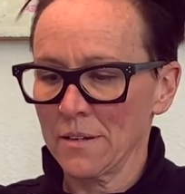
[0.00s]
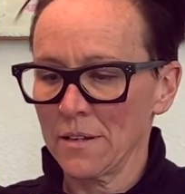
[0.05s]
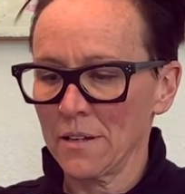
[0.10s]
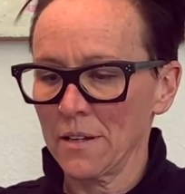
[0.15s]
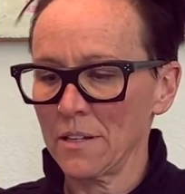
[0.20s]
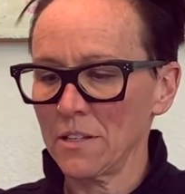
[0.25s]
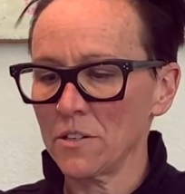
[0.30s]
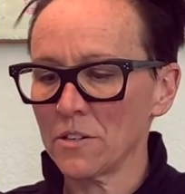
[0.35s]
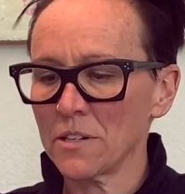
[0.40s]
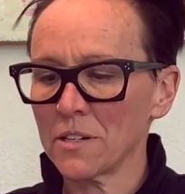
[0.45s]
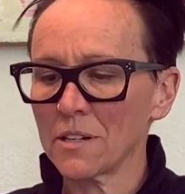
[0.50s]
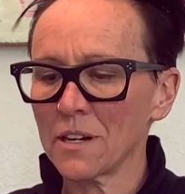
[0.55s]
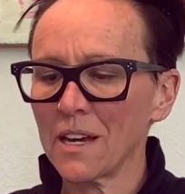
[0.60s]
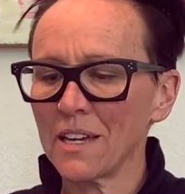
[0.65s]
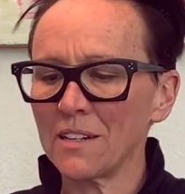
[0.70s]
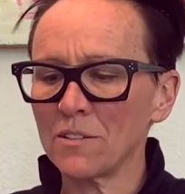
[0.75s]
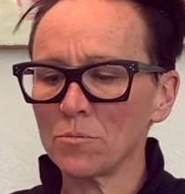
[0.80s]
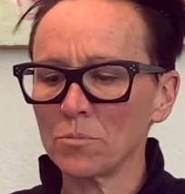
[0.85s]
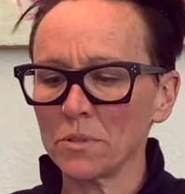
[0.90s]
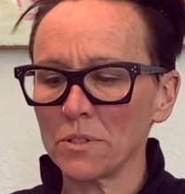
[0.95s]
And you can
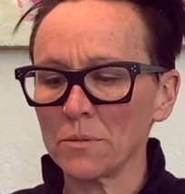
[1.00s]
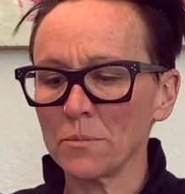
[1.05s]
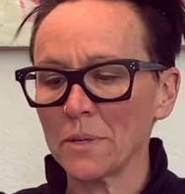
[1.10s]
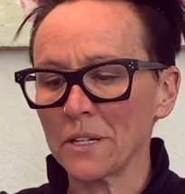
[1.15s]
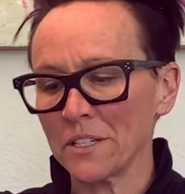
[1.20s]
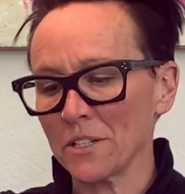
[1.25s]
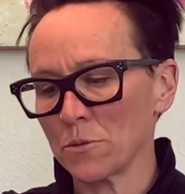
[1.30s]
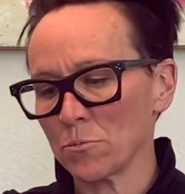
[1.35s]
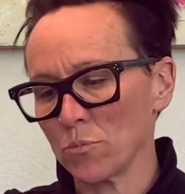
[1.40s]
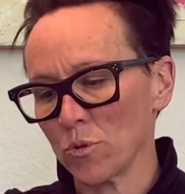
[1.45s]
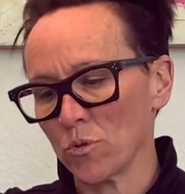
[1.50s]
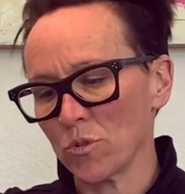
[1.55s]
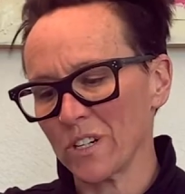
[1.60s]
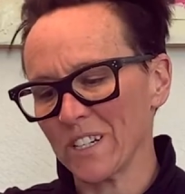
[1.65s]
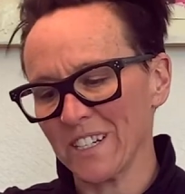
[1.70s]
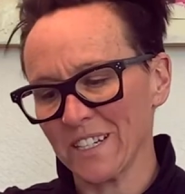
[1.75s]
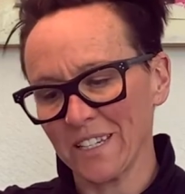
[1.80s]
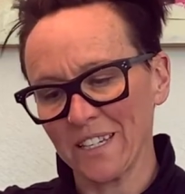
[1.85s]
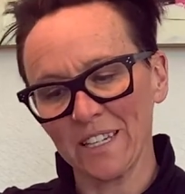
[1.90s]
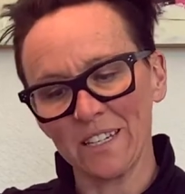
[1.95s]
kind of put them on your board
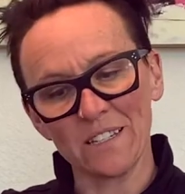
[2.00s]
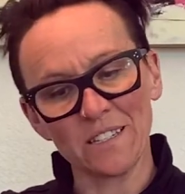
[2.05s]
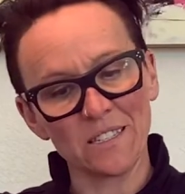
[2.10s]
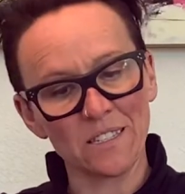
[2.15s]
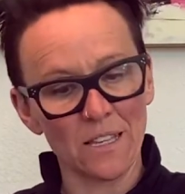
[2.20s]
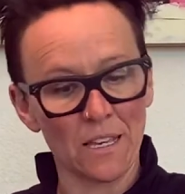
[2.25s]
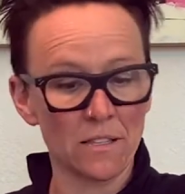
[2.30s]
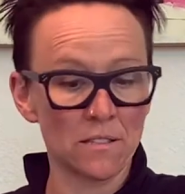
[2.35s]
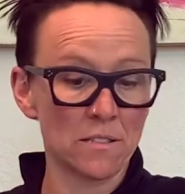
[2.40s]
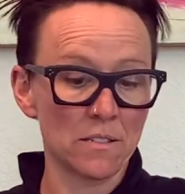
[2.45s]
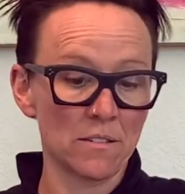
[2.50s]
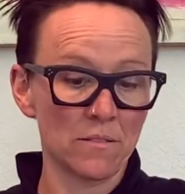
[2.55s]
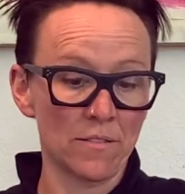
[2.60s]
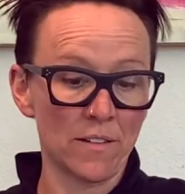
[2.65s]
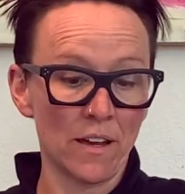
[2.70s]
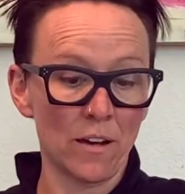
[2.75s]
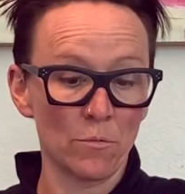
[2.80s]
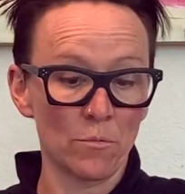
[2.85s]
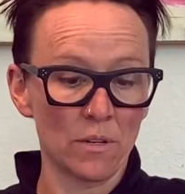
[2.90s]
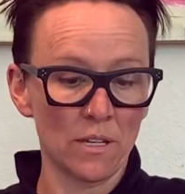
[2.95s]
and get a sense of
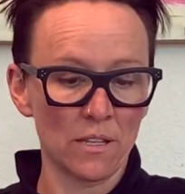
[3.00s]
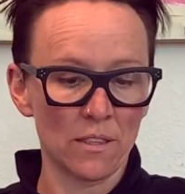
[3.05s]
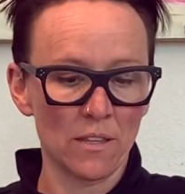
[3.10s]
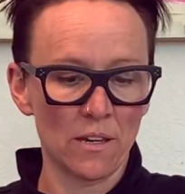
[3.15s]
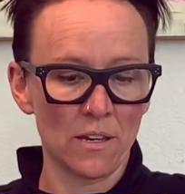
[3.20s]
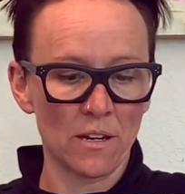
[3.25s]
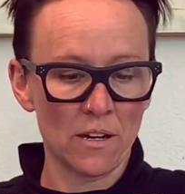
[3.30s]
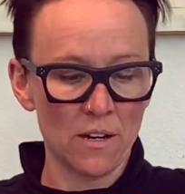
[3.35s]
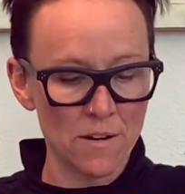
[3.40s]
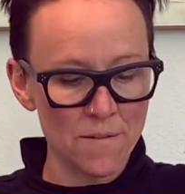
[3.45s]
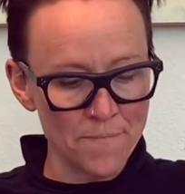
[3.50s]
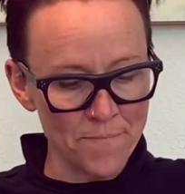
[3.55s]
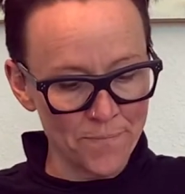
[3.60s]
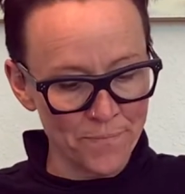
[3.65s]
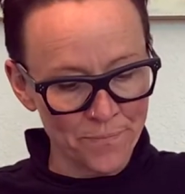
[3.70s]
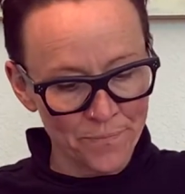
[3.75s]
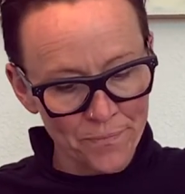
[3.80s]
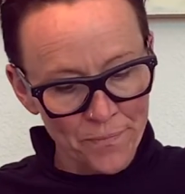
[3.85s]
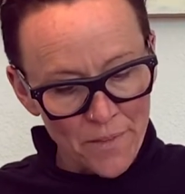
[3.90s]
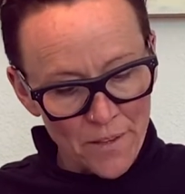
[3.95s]
how big they are.
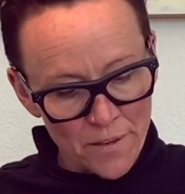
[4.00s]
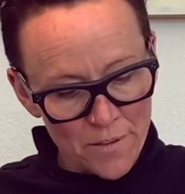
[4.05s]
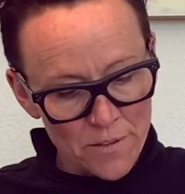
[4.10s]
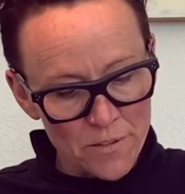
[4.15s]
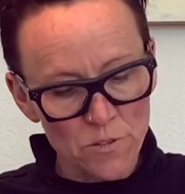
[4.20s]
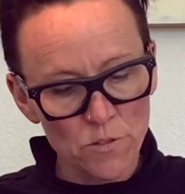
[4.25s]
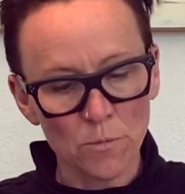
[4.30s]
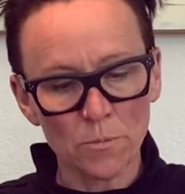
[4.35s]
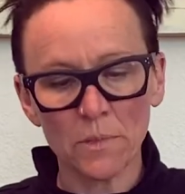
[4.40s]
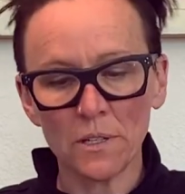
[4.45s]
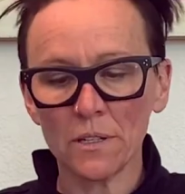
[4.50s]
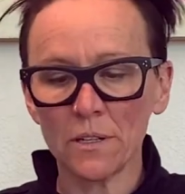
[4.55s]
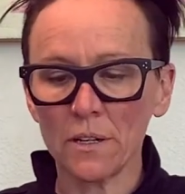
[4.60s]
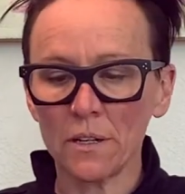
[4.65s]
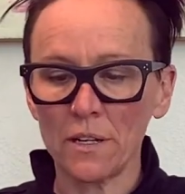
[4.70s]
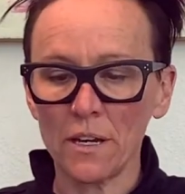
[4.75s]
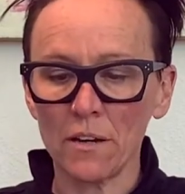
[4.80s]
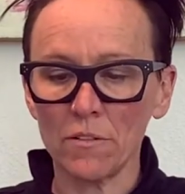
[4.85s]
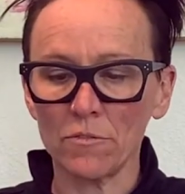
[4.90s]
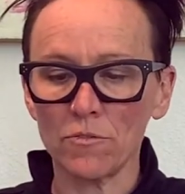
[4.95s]
So I'm going to cut
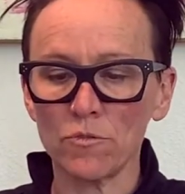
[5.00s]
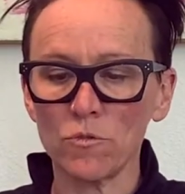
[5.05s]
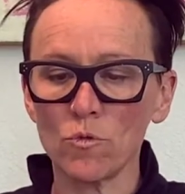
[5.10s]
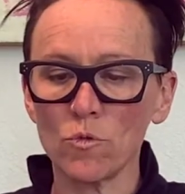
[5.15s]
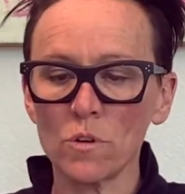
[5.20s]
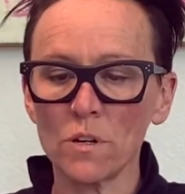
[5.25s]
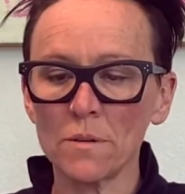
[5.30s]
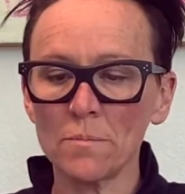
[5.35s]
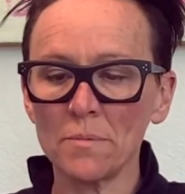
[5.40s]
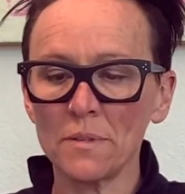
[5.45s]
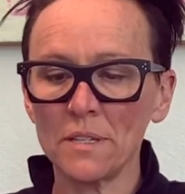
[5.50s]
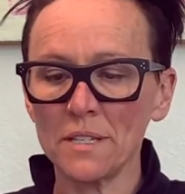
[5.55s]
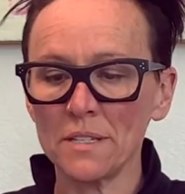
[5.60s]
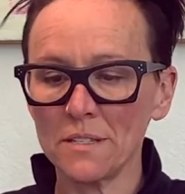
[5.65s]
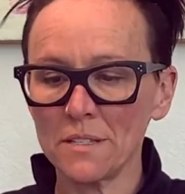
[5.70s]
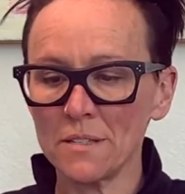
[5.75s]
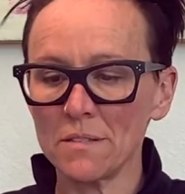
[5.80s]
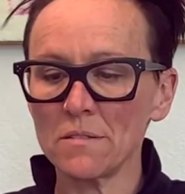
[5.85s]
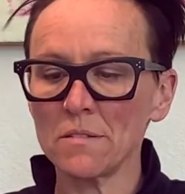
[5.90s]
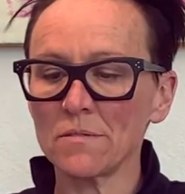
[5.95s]
out 4
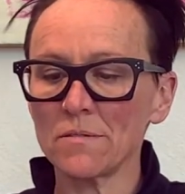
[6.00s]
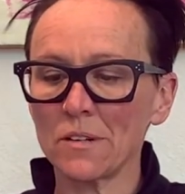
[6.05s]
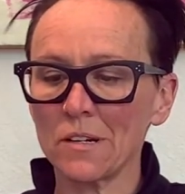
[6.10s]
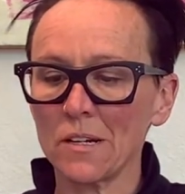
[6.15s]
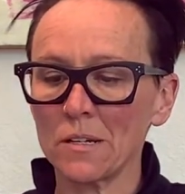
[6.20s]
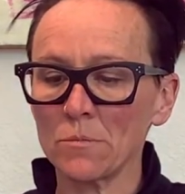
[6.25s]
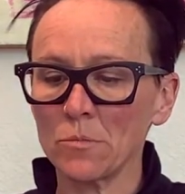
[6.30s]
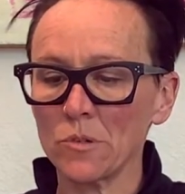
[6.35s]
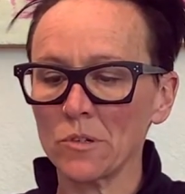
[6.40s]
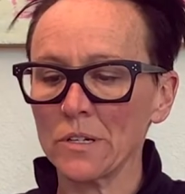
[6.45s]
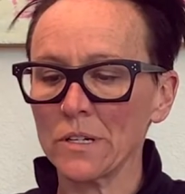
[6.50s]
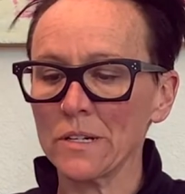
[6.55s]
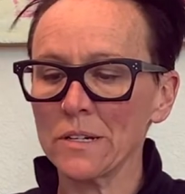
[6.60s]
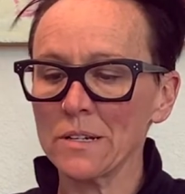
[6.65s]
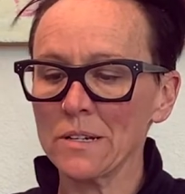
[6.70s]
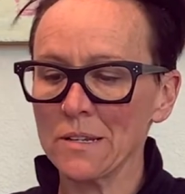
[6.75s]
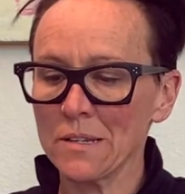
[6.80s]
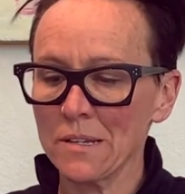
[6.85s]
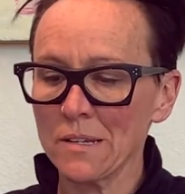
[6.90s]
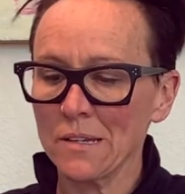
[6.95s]
pieces of cardboard,
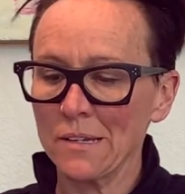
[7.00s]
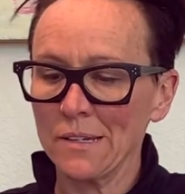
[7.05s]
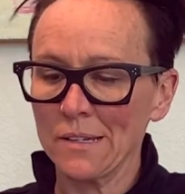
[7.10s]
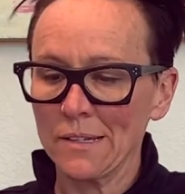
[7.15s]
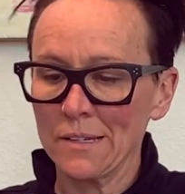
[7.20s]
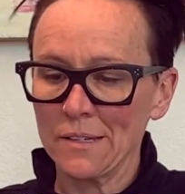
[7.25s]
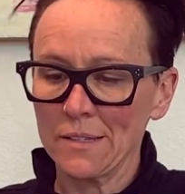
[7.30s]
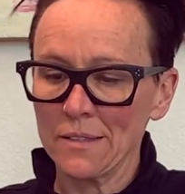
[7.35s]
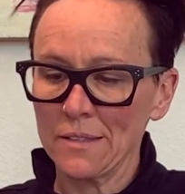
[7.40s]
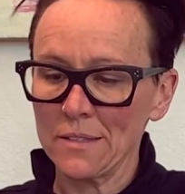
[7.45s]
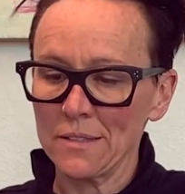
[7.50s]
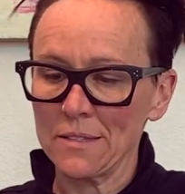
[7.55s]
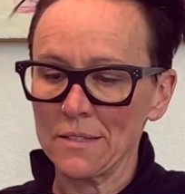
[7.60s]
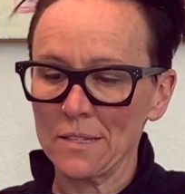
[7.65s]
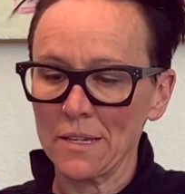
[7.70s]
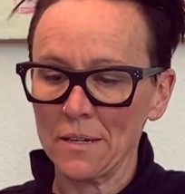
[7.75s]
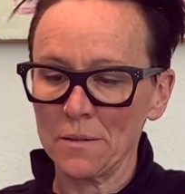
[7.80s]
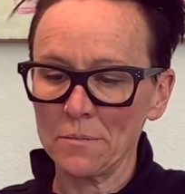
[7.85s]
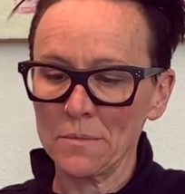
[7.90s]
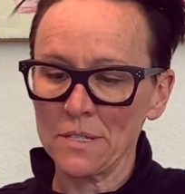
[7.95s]
the
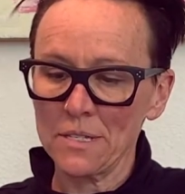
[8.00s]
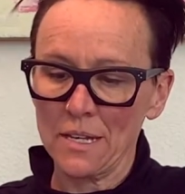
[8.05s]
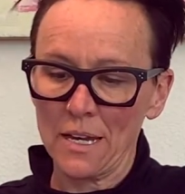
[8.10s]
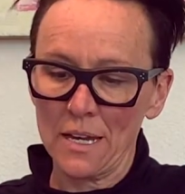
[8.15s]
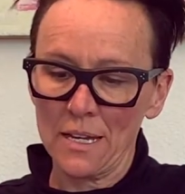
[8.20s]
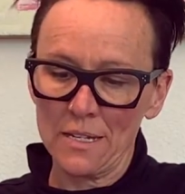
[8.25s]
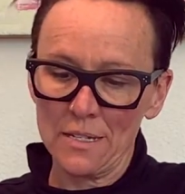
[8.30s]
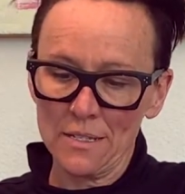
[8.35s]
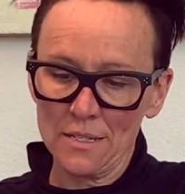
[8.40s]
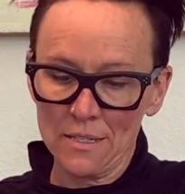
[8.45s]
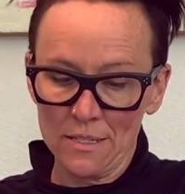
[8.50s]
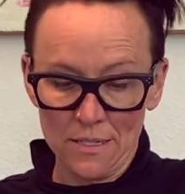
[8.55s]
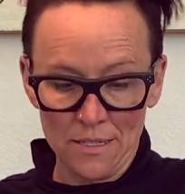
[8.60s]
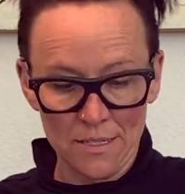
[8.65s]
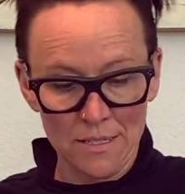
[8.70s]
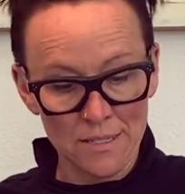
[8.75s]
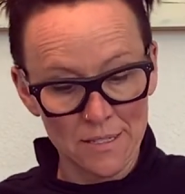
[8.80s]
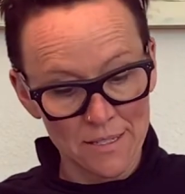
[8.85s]
same size.